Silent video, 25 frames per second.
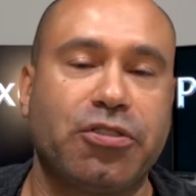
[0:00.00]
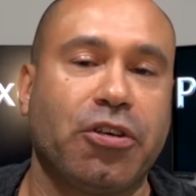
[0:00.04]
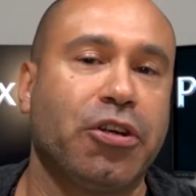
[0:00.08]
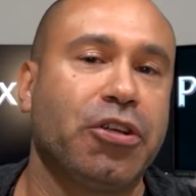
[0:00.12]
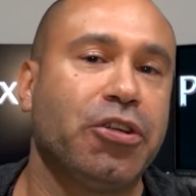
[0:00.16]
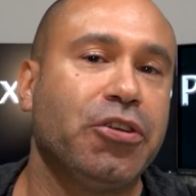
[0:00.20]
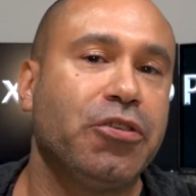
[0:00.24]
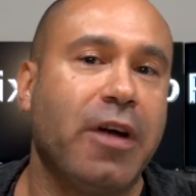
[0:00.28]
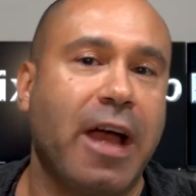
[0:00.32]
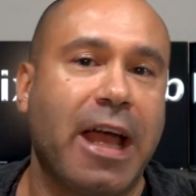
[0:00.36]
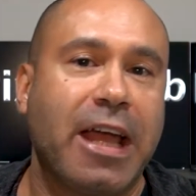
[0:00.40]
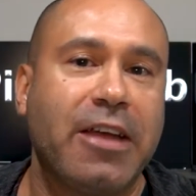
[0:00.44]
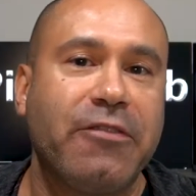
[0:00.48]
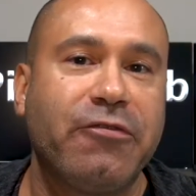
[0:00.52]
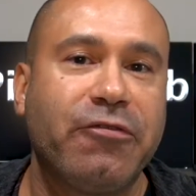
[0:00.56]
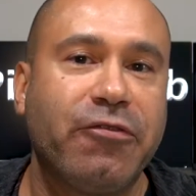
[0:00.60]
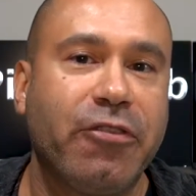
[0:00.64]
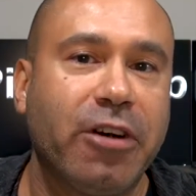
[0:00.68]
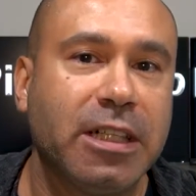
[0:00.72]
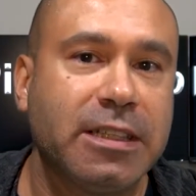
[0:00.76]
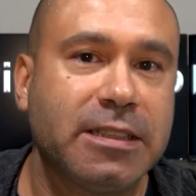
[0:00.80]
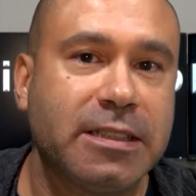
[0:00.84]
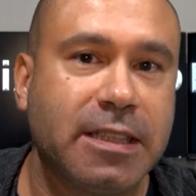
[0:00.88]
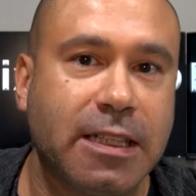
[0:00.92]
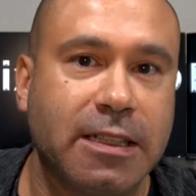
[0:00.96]
Are you a
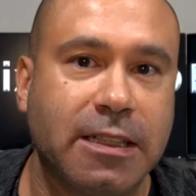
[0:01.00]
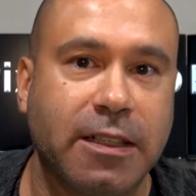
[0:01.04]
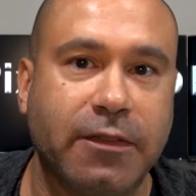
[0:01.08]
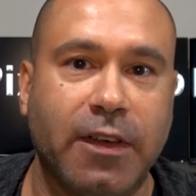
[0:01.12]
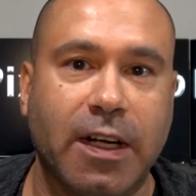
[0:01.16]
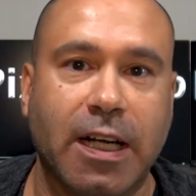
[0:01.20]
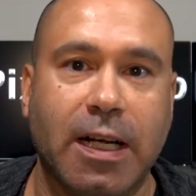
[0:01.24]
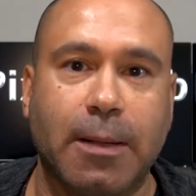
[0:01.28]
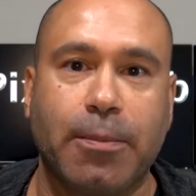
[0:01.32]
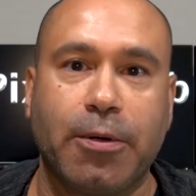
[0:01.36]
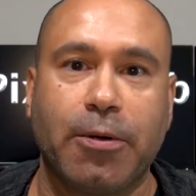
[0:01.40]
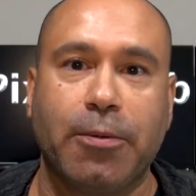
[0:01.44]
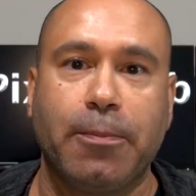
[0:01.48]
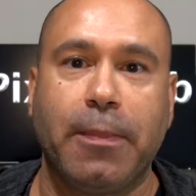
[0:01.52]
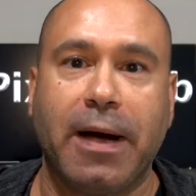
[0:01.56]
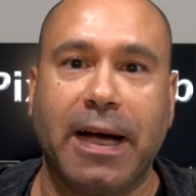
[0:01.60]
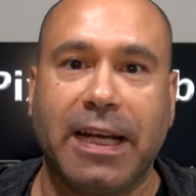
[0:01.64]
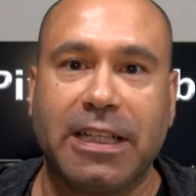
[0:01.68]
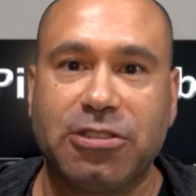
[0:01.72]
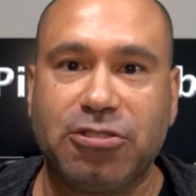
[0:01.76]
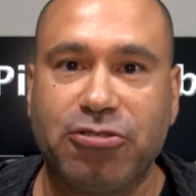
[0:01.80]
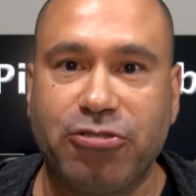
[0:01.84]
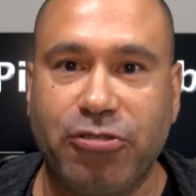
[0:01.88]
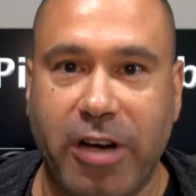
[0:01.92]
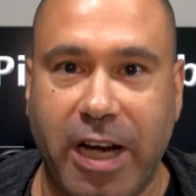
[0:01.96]
front end developer by
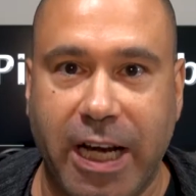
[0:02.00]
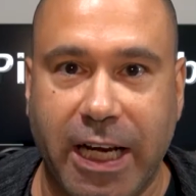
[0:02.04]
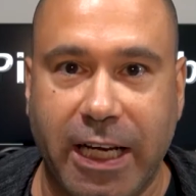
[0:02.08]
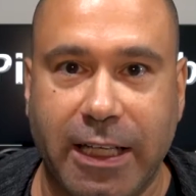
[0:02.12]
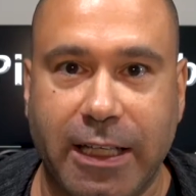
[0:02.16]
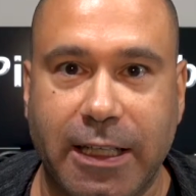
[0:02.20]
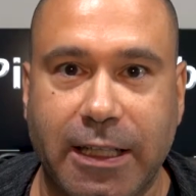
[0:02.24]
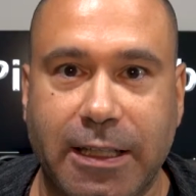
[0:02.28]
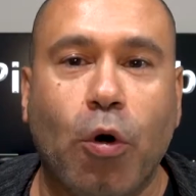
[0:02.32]
trade?